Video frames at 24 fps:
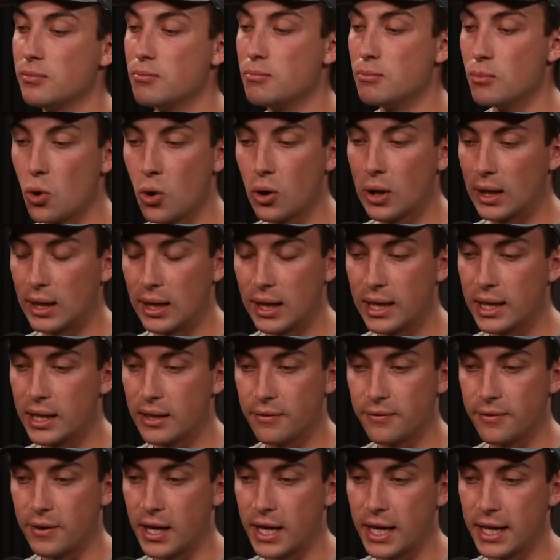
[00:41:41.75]
more clearly
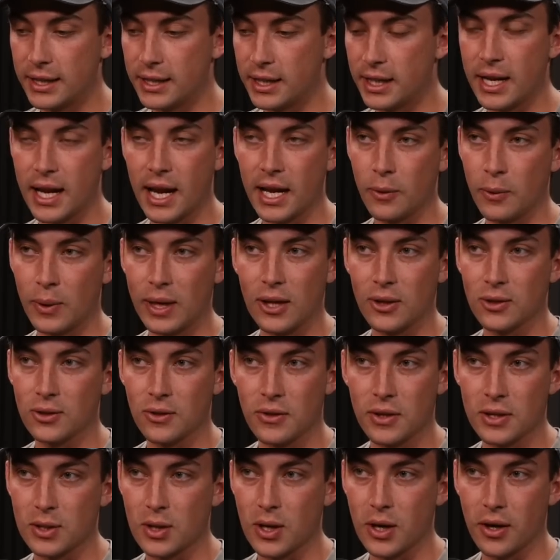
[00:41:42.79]
defined than anyone else
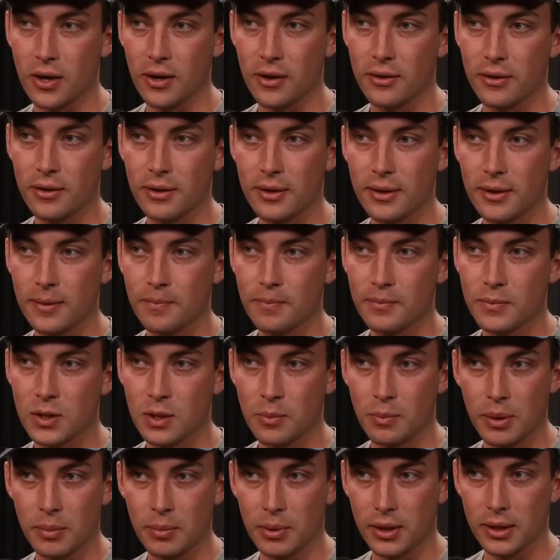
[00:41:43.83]
on this earth.
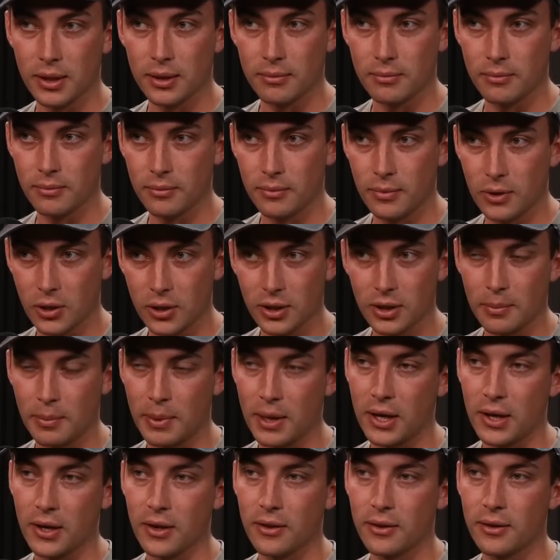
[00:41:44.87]
So people can look at the
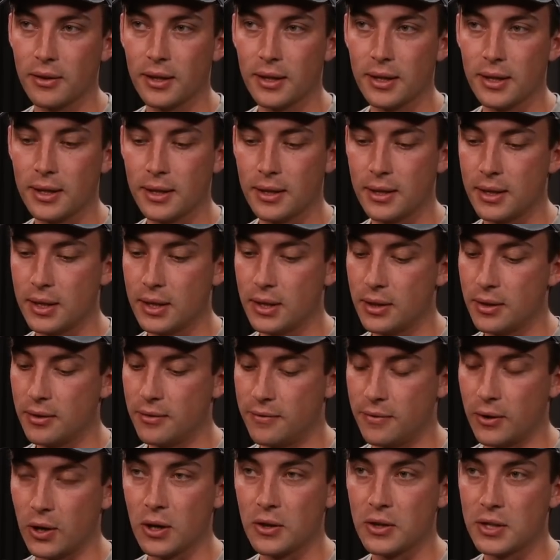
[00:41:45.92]
path,
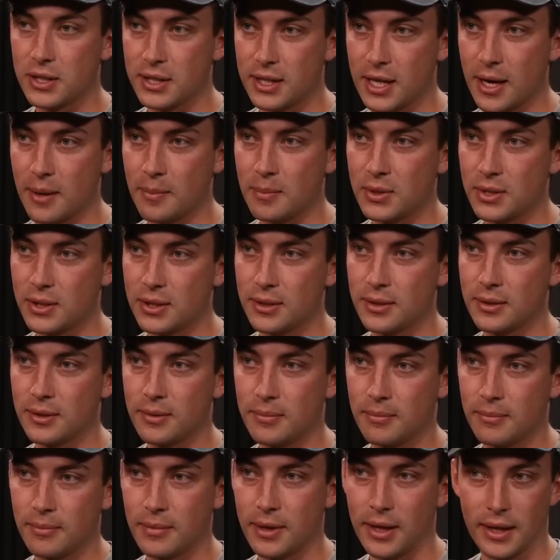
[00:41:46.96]
follow the steps,
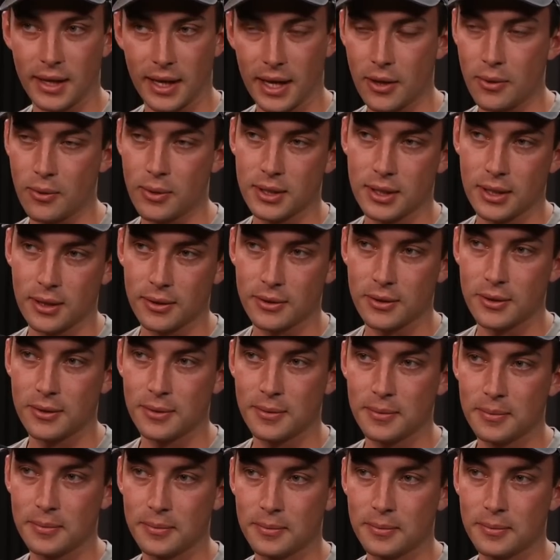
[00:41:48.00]
and then get the results.